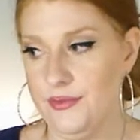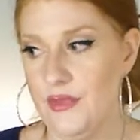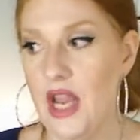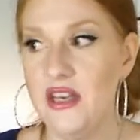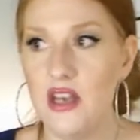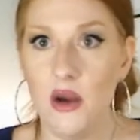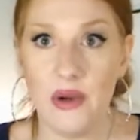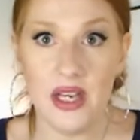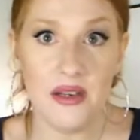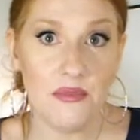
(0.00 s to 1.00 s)
I know
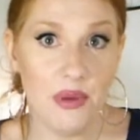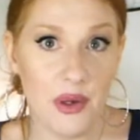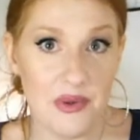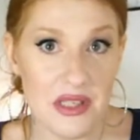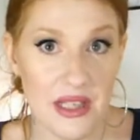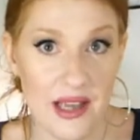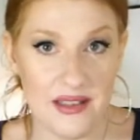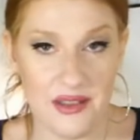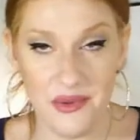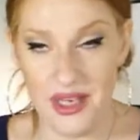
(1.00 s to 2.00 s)
I didn't post
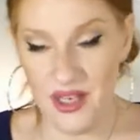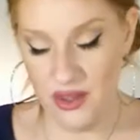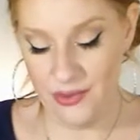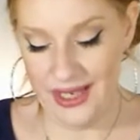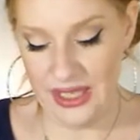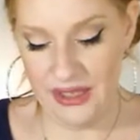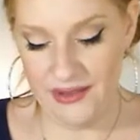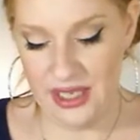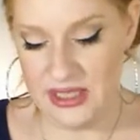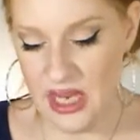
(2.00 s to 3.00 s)
last week, the weekly
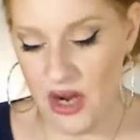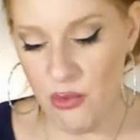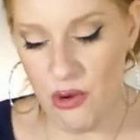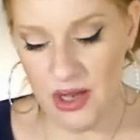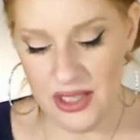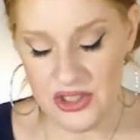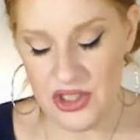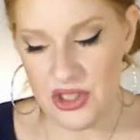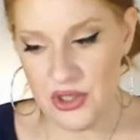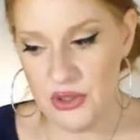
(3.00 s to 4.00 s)
reads. I wanted
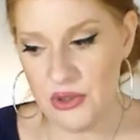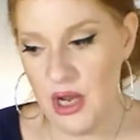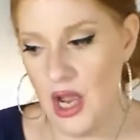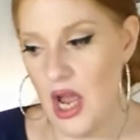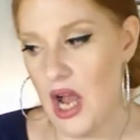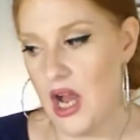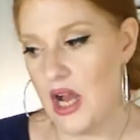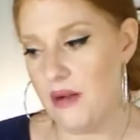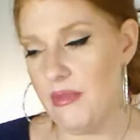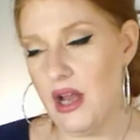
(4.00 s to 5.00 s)
to.
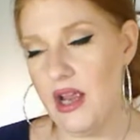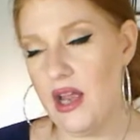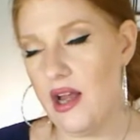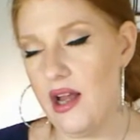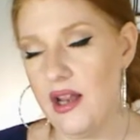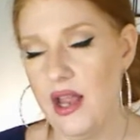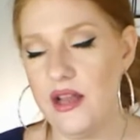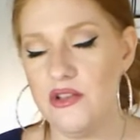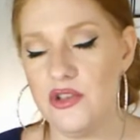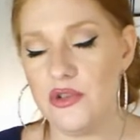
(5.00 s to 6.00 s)
I
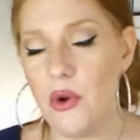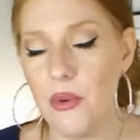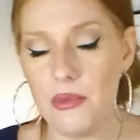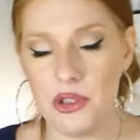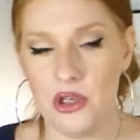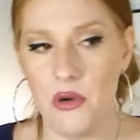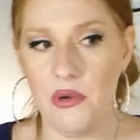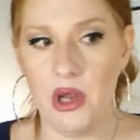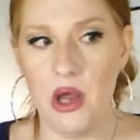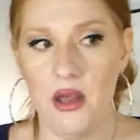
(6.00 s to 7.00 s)
had so much
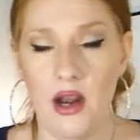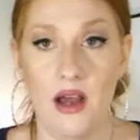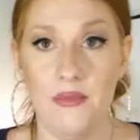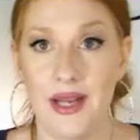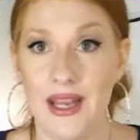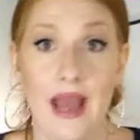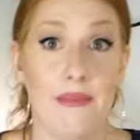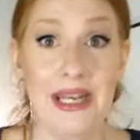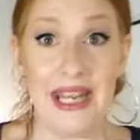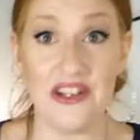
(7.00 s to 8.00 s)
going on at
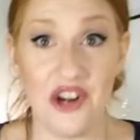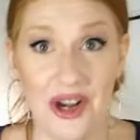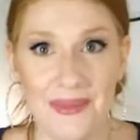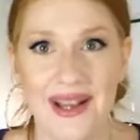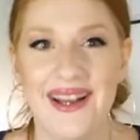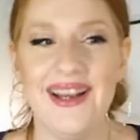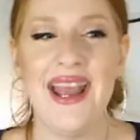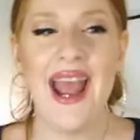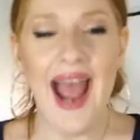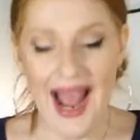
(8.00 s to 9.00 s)
my day job.
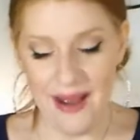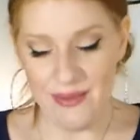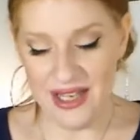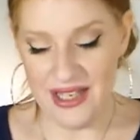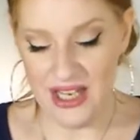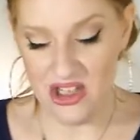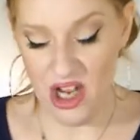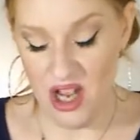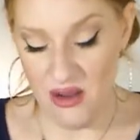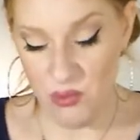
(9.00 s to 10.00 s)
At my day
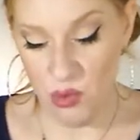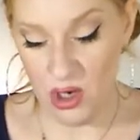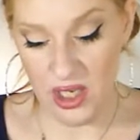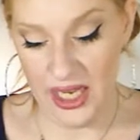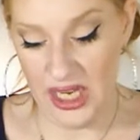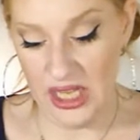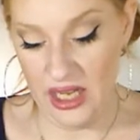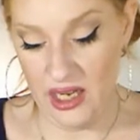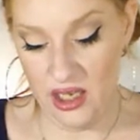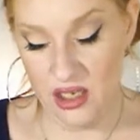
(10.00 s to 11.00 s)
job, working like